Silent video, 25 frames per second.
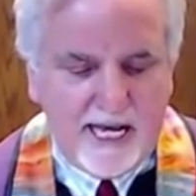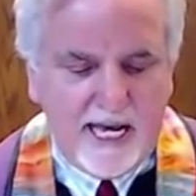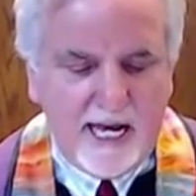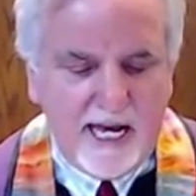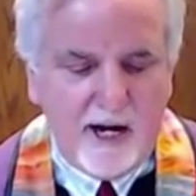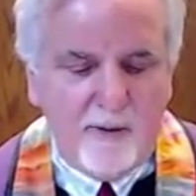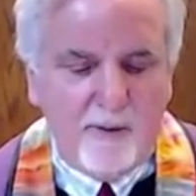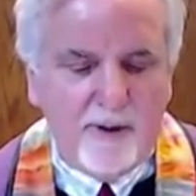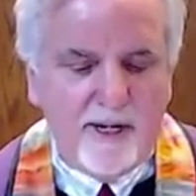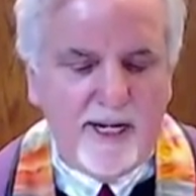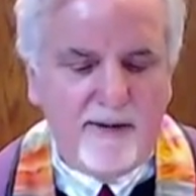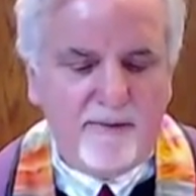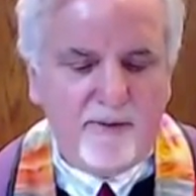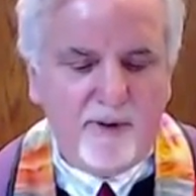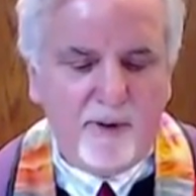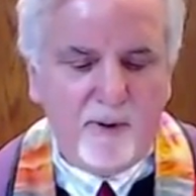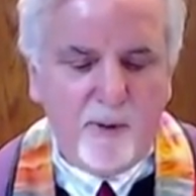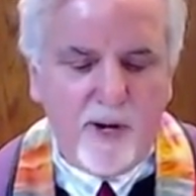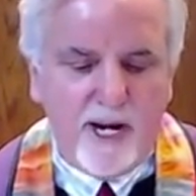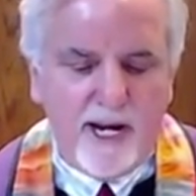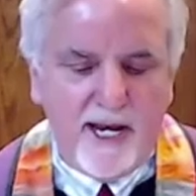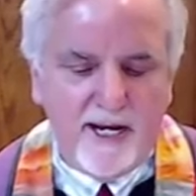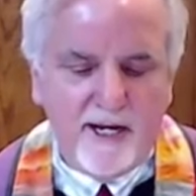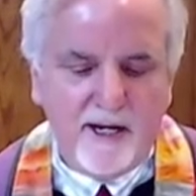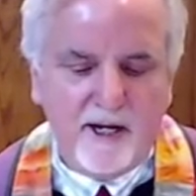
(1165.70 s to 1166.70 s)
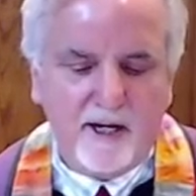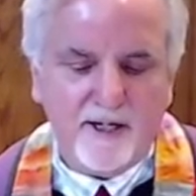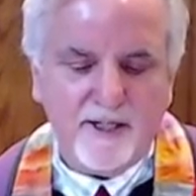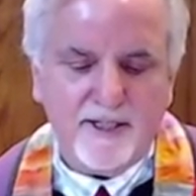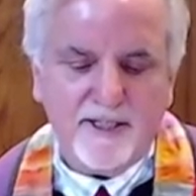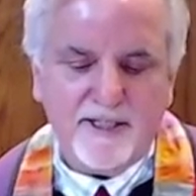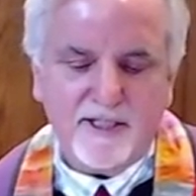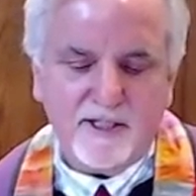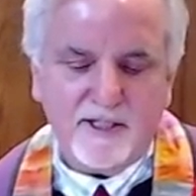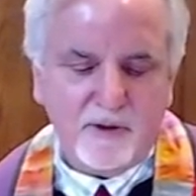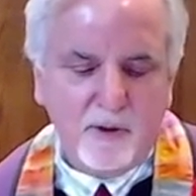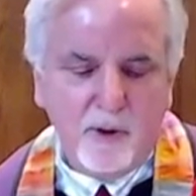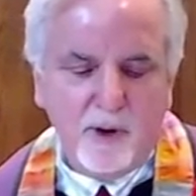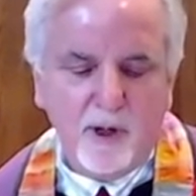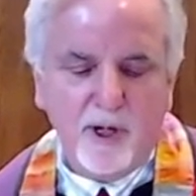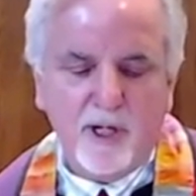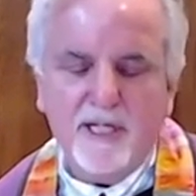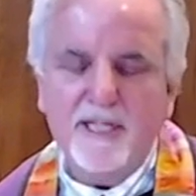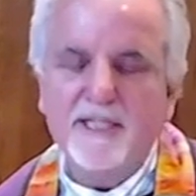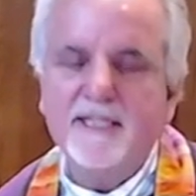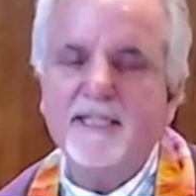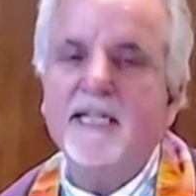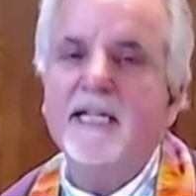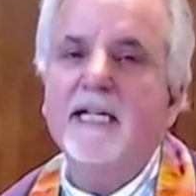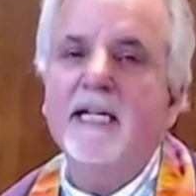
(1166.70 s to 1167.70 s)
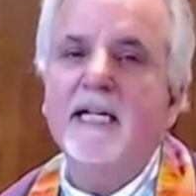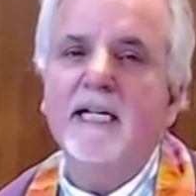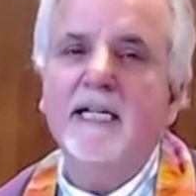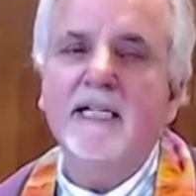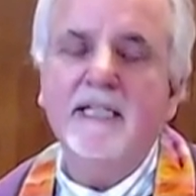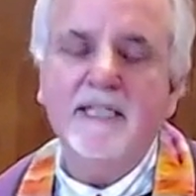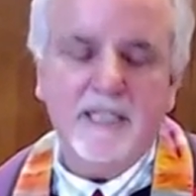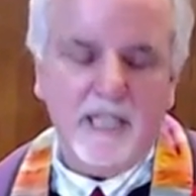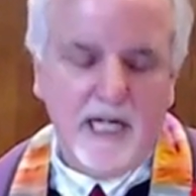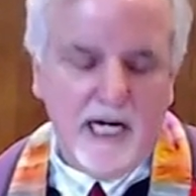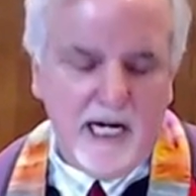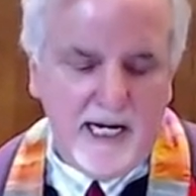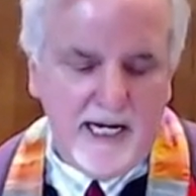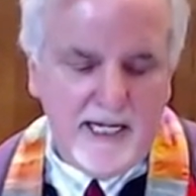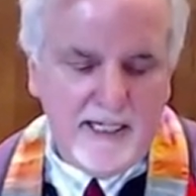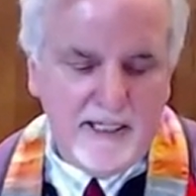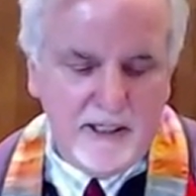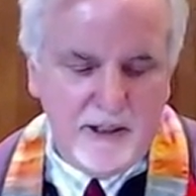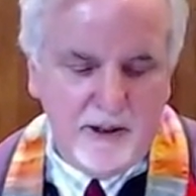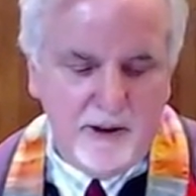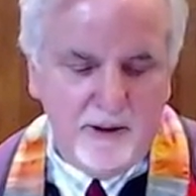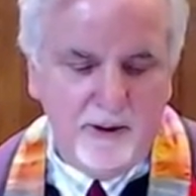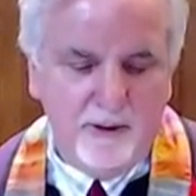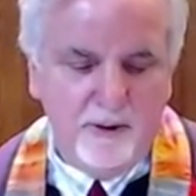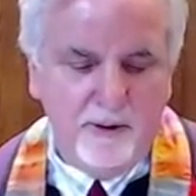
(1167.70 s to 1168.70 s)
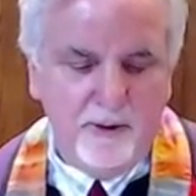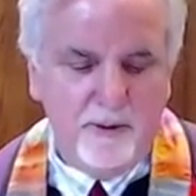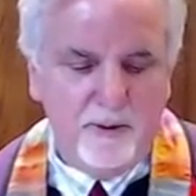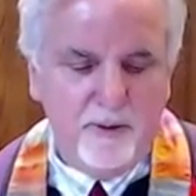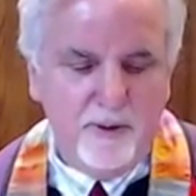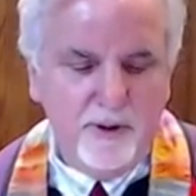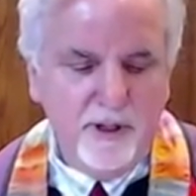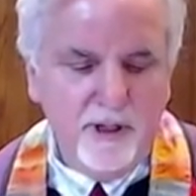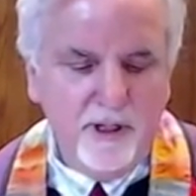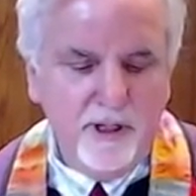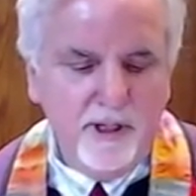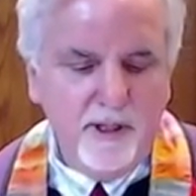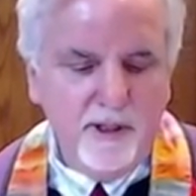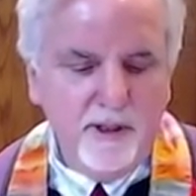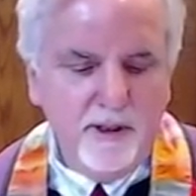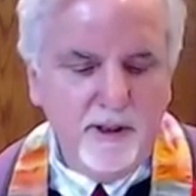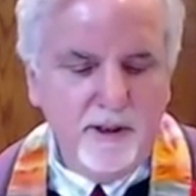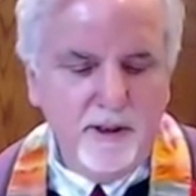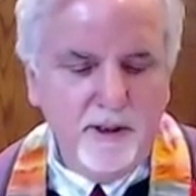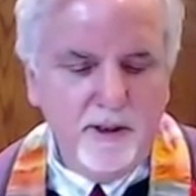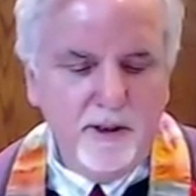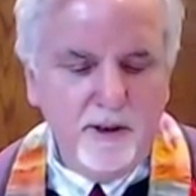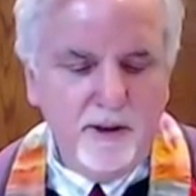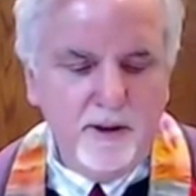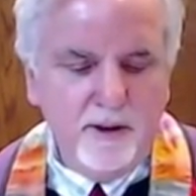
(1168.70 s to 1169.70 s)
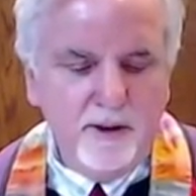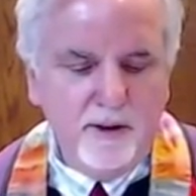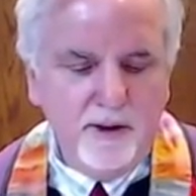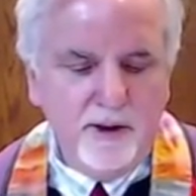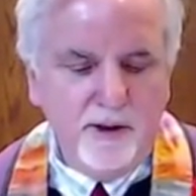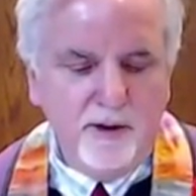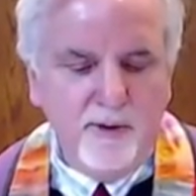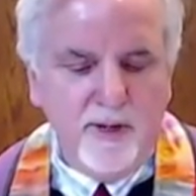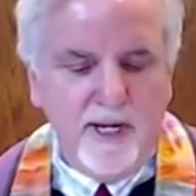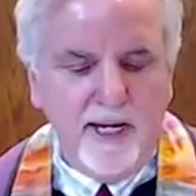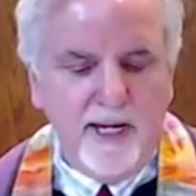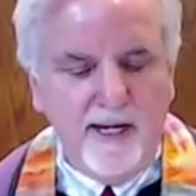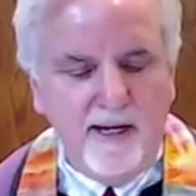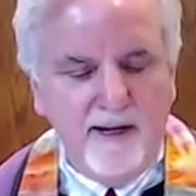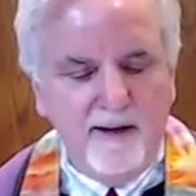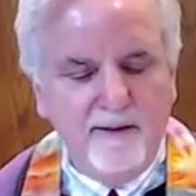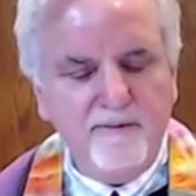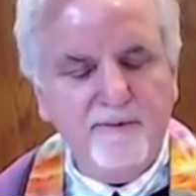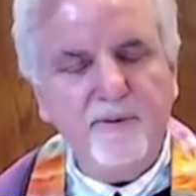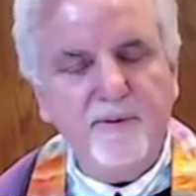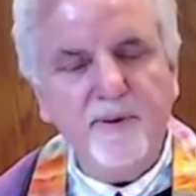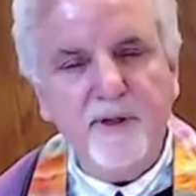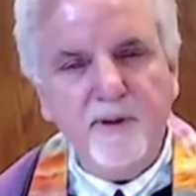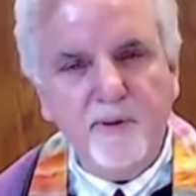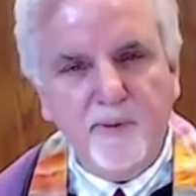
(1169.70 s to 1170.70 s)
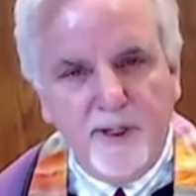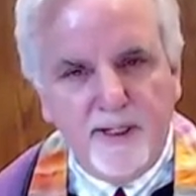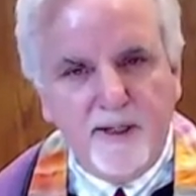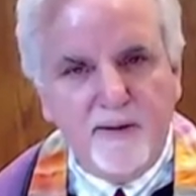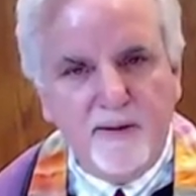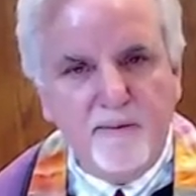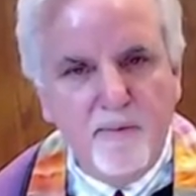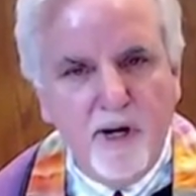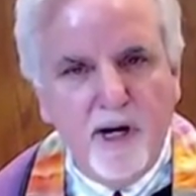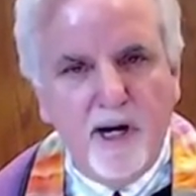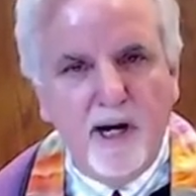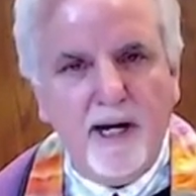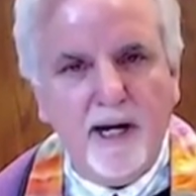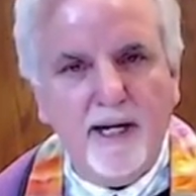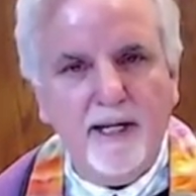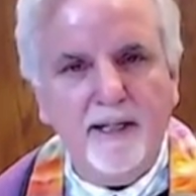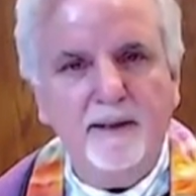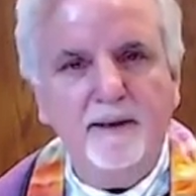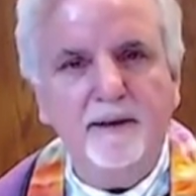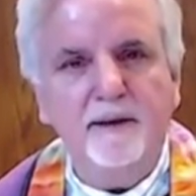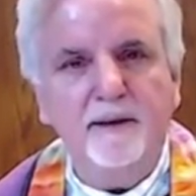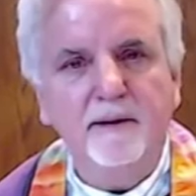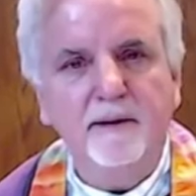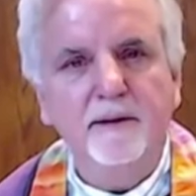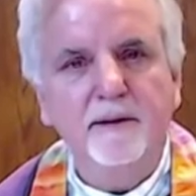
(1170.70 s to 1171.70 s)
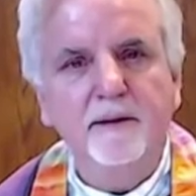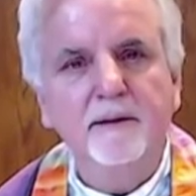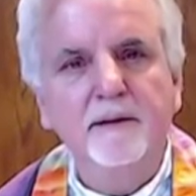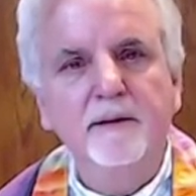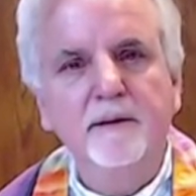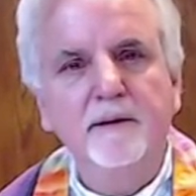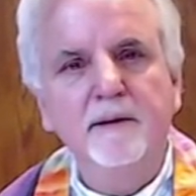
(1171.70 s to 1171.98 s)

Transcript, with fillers: And now, whatever way our stories end, I know you have rewritten mine